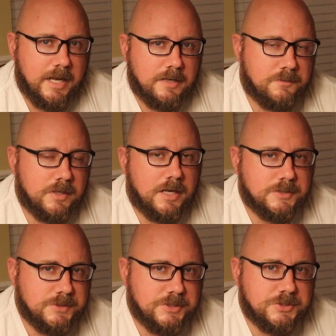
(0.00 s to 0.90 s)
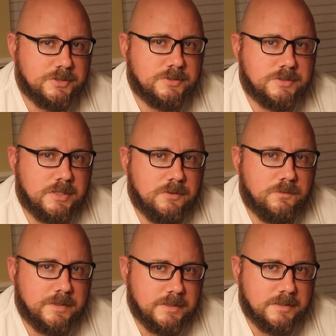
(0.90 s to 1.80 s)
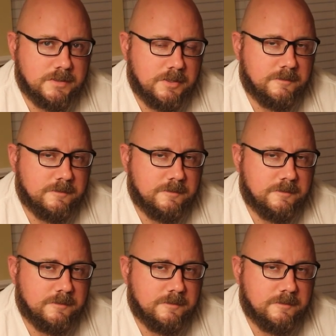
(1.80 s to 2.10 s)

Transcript: adequate hydration to go with it.